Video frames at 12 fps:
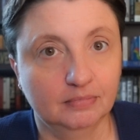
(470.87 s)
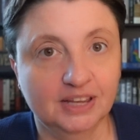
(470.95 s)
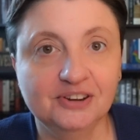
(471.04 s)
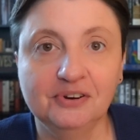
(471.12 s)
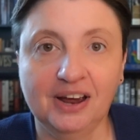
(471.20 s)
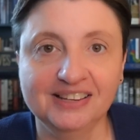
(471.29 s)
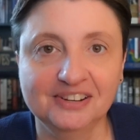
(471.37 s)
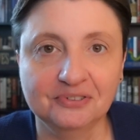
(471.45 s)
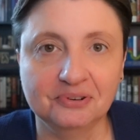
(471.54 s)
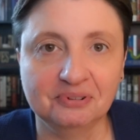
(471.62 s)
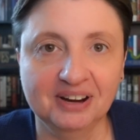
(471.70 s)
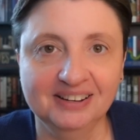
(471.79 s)
Can you guys hear
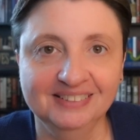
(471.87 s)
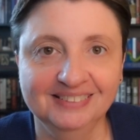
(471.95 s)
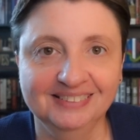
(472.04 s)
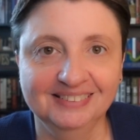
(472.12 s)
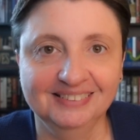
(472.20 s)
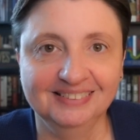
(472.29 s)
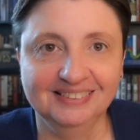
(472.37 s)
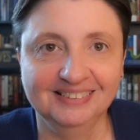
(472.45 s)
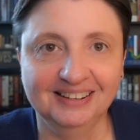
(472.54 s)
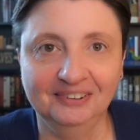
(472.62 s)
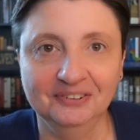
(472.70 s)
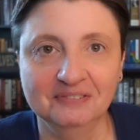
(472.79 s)
the rain?
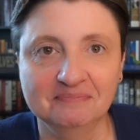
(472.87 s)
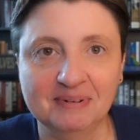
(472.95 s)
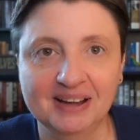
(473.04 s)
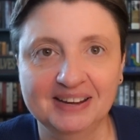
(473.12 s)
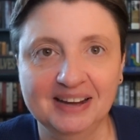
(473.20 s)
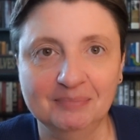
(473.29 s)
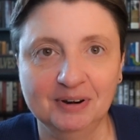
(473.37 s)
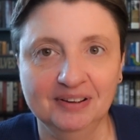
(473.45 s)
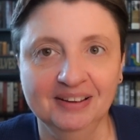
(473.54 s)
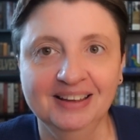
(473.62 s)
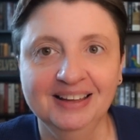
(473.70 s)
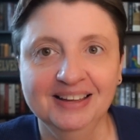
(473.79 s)
I don't know if my
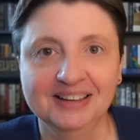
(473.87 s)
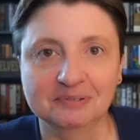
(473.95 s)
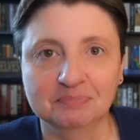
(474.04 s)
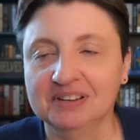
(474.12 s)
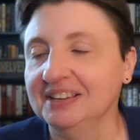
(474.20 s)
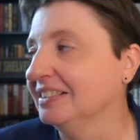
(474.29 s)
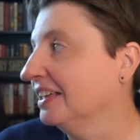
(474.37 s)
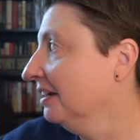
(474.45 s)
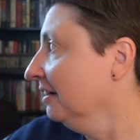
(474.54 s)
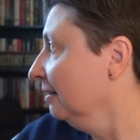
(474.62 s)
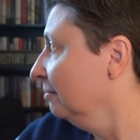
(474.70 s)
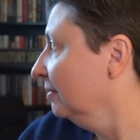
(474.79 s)
camera is picking that
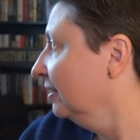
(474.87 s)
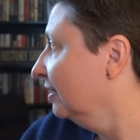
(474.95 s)
up.